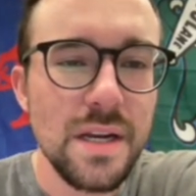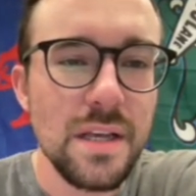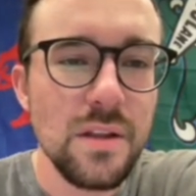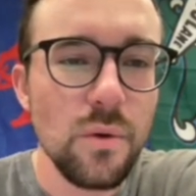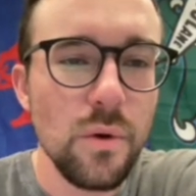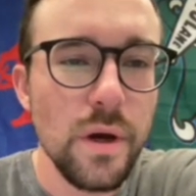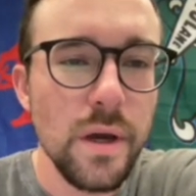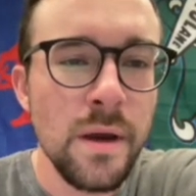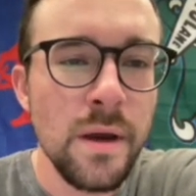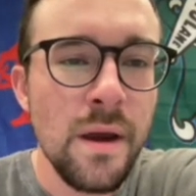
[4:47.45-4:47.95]
Either
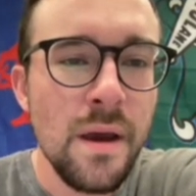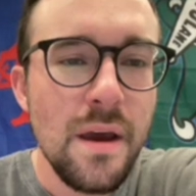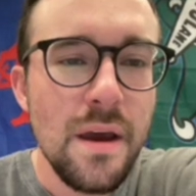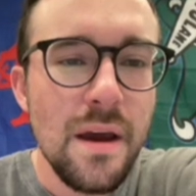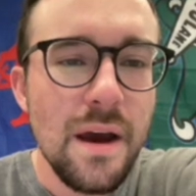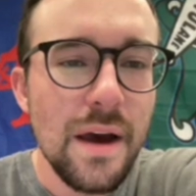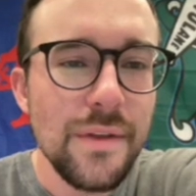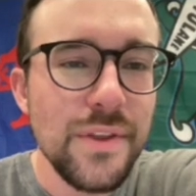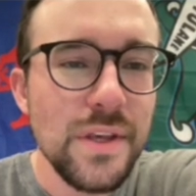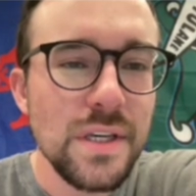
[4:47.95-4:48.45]
way,
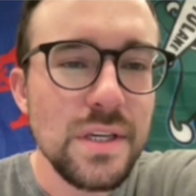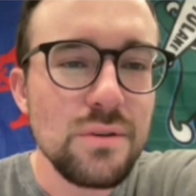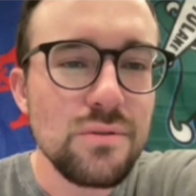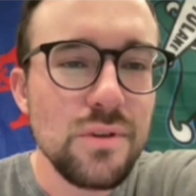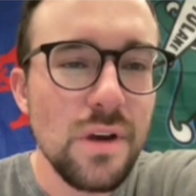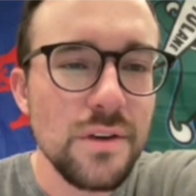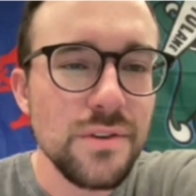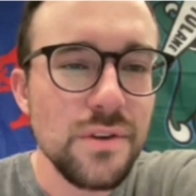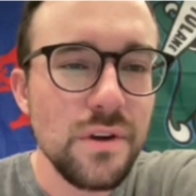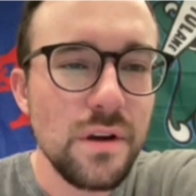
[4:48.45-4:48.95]
I think
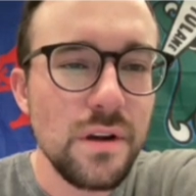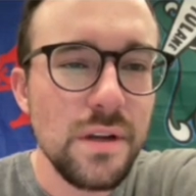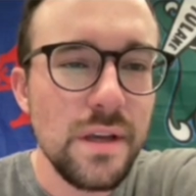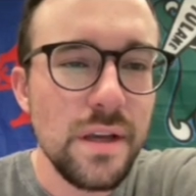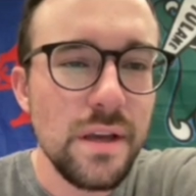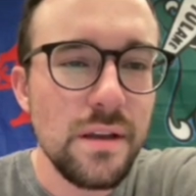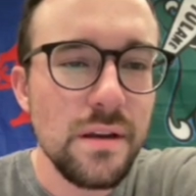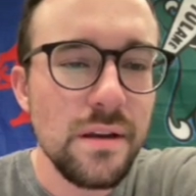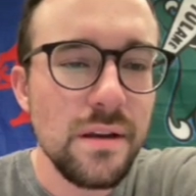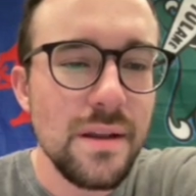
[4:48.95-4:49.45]
Utah's looking
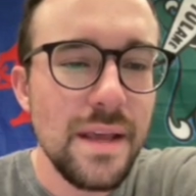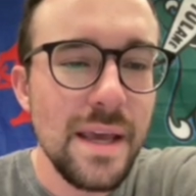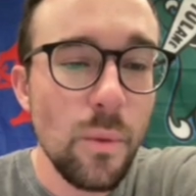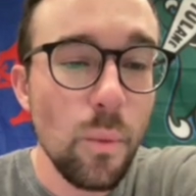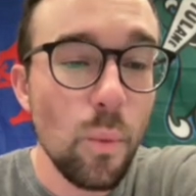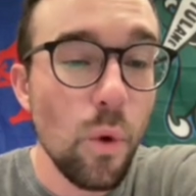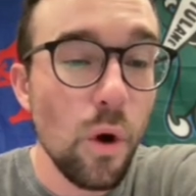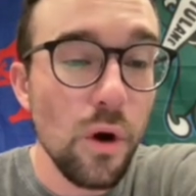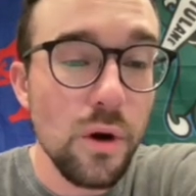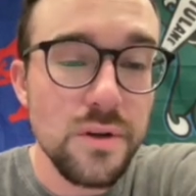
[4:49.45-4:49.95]
at
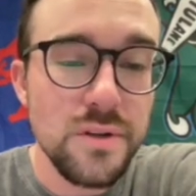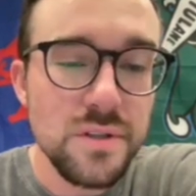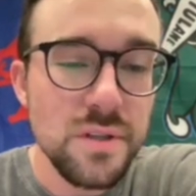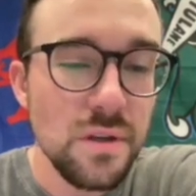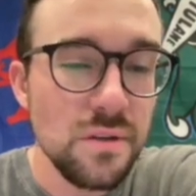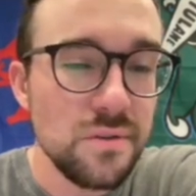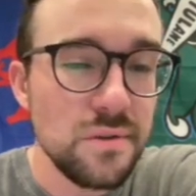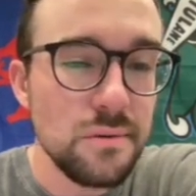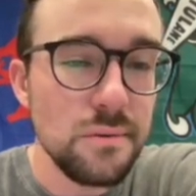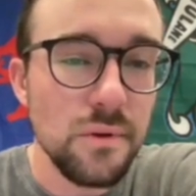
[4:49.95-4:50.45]
worst,
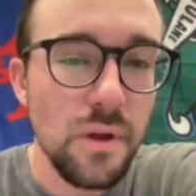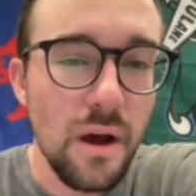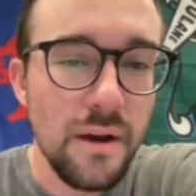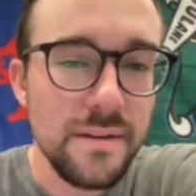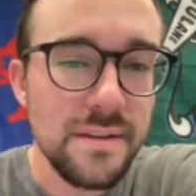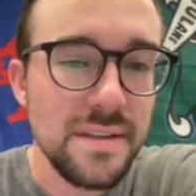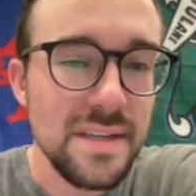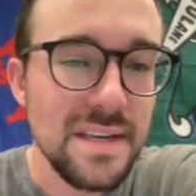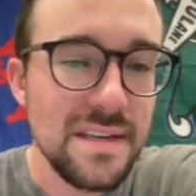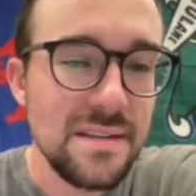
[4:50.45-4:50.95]
a
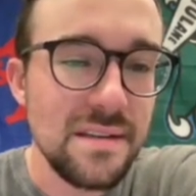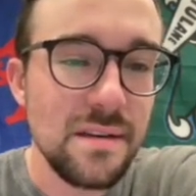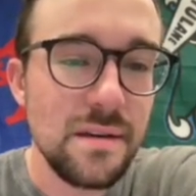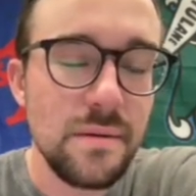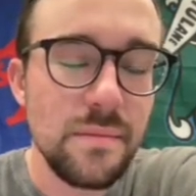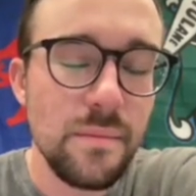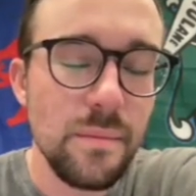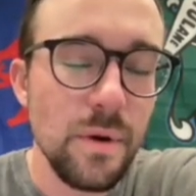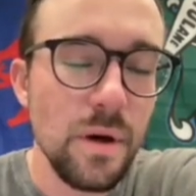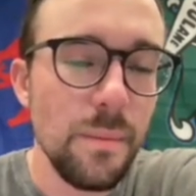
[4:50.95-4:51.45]
two-loss
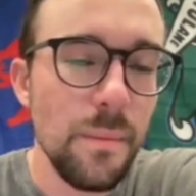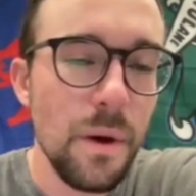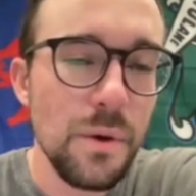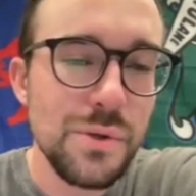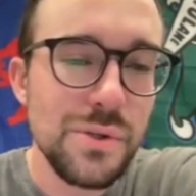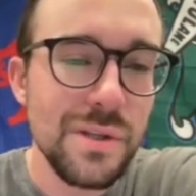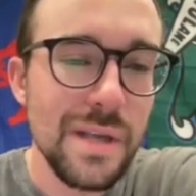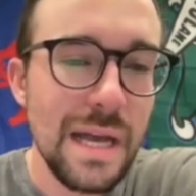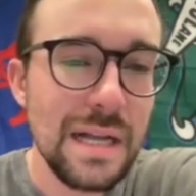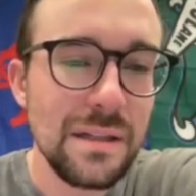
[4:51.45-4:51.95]
season, but
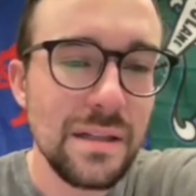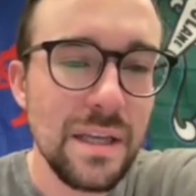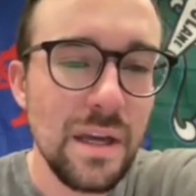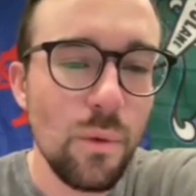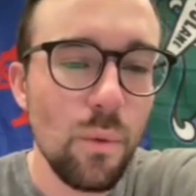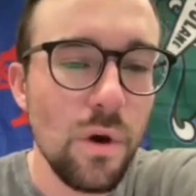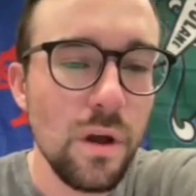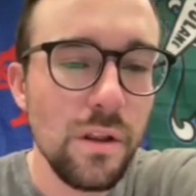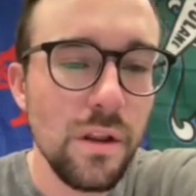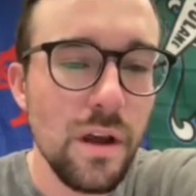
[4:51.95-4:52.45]
most likely a
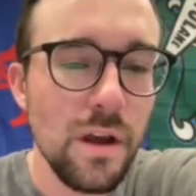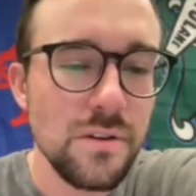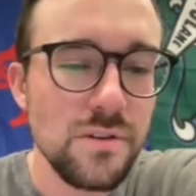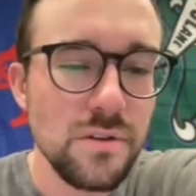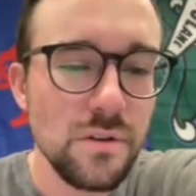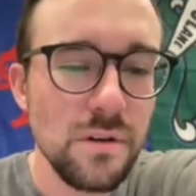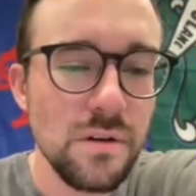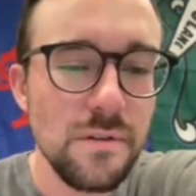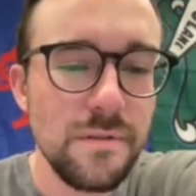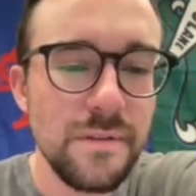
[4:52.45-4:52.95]
one-loss
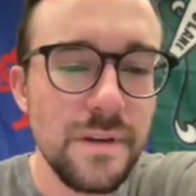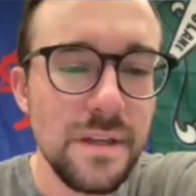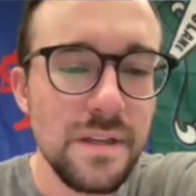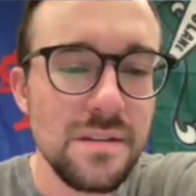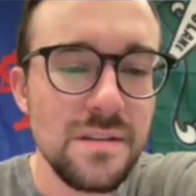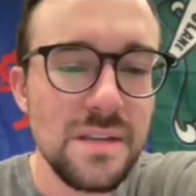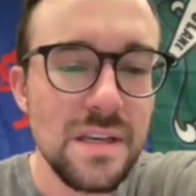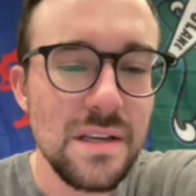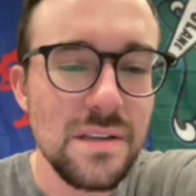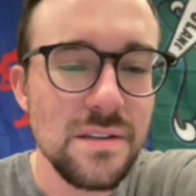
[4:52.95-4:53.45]
or undefeated
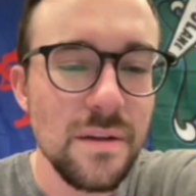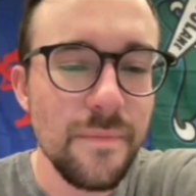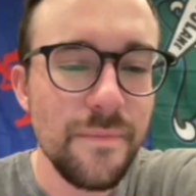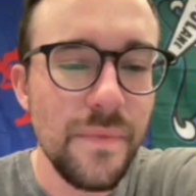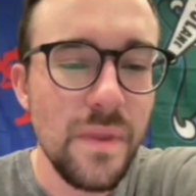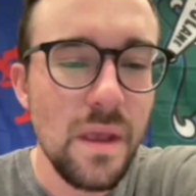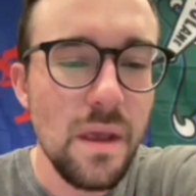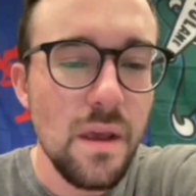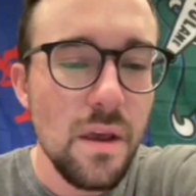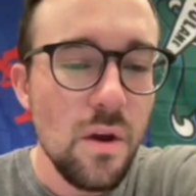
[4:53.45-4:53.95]
season
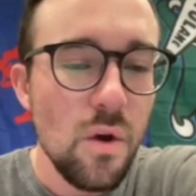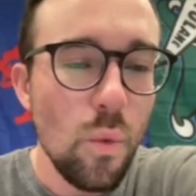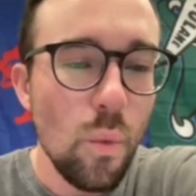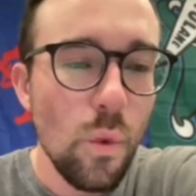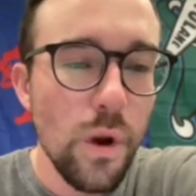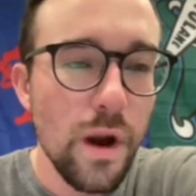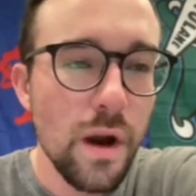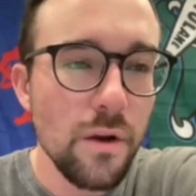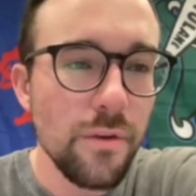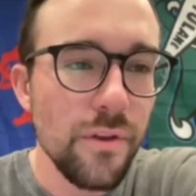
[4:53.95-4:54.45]

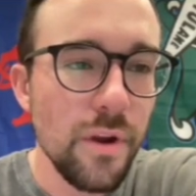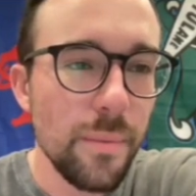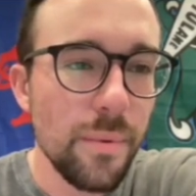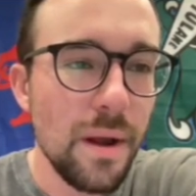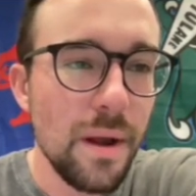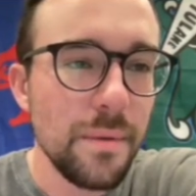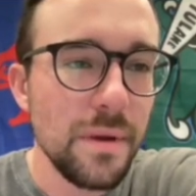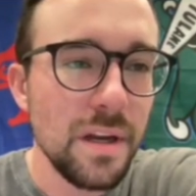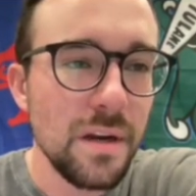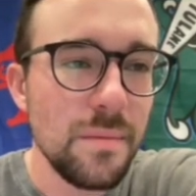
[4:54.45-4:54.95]
where they're
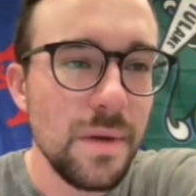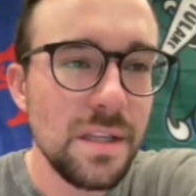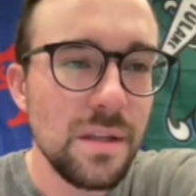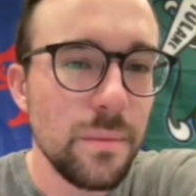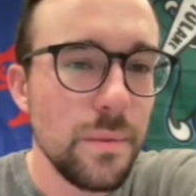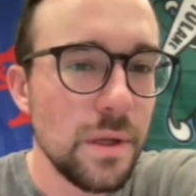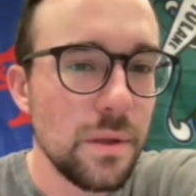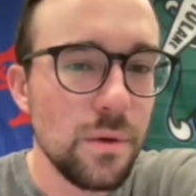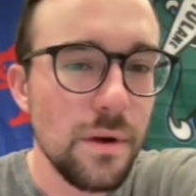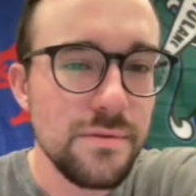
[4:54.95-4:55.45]
probably going to make the
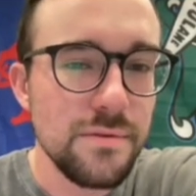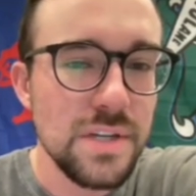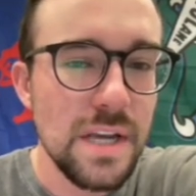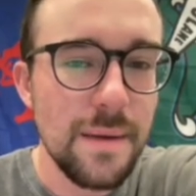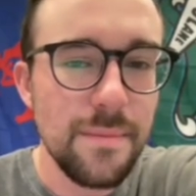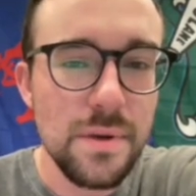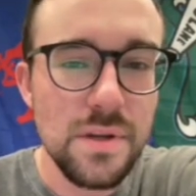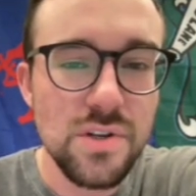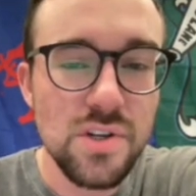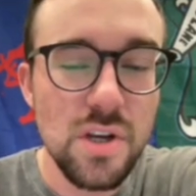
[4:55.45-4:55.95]
Big 12
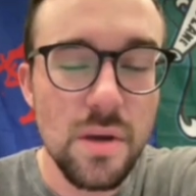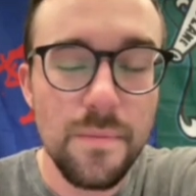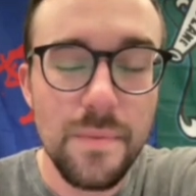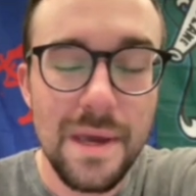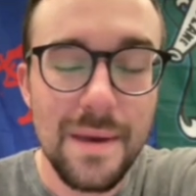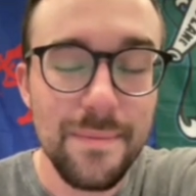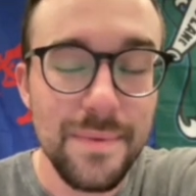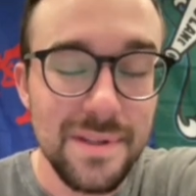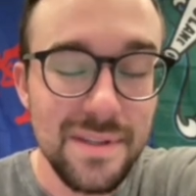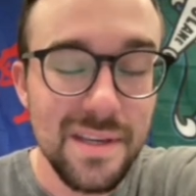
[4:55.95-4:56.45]
championship
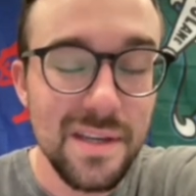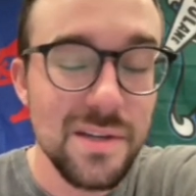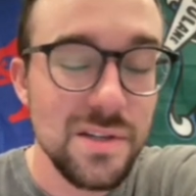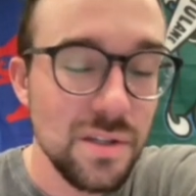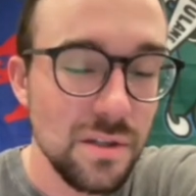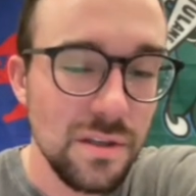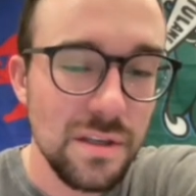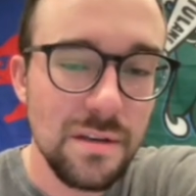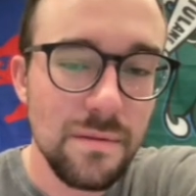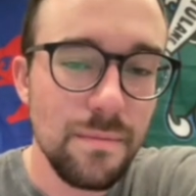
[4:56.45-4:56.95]
and
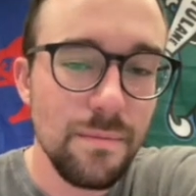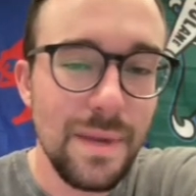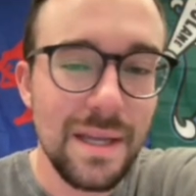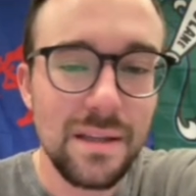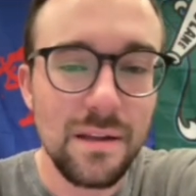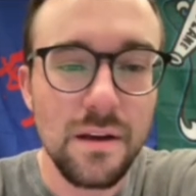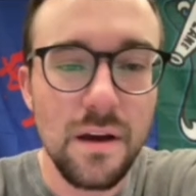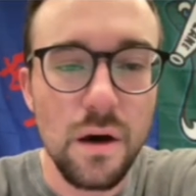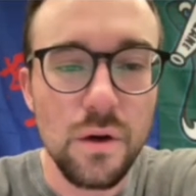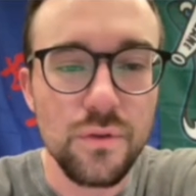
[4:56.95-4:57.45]
potentially make
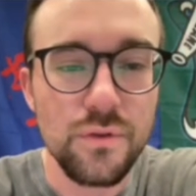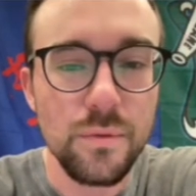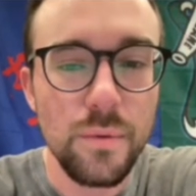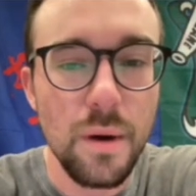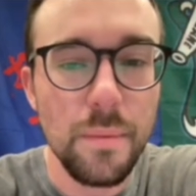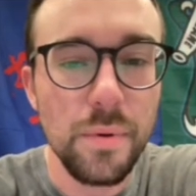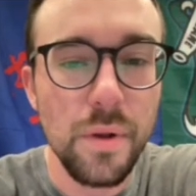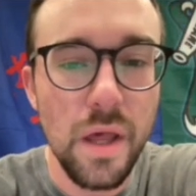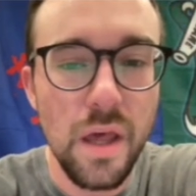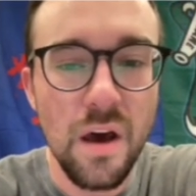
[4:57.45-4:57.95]
the college
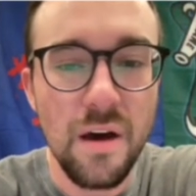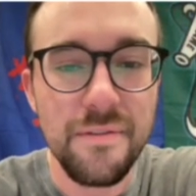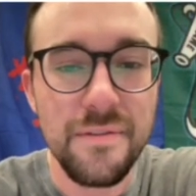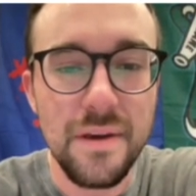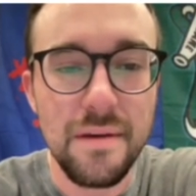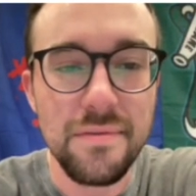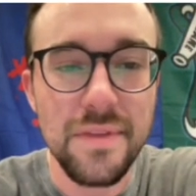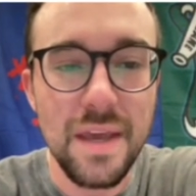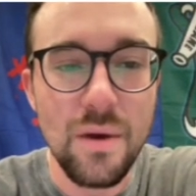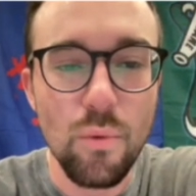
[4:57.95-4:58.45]
football playoff
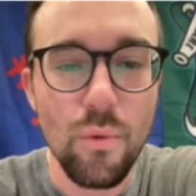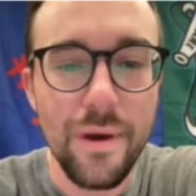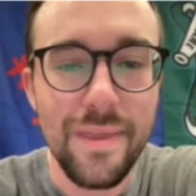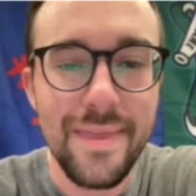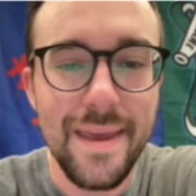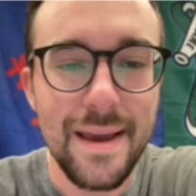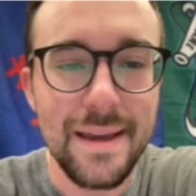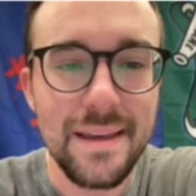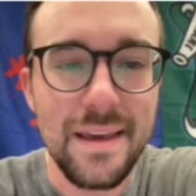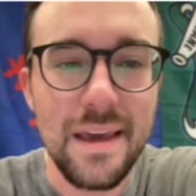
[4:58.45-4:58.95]
if they win
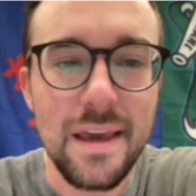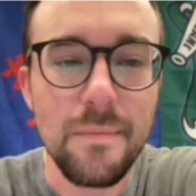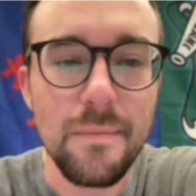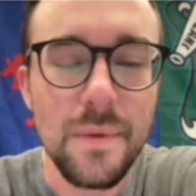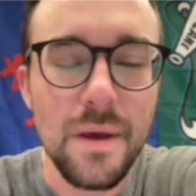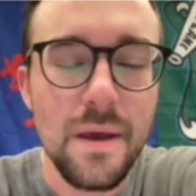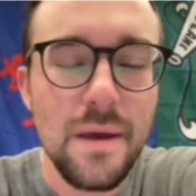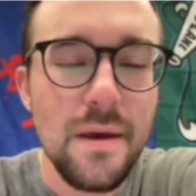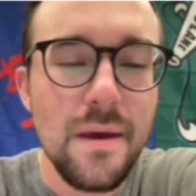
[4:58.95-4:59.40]
that game,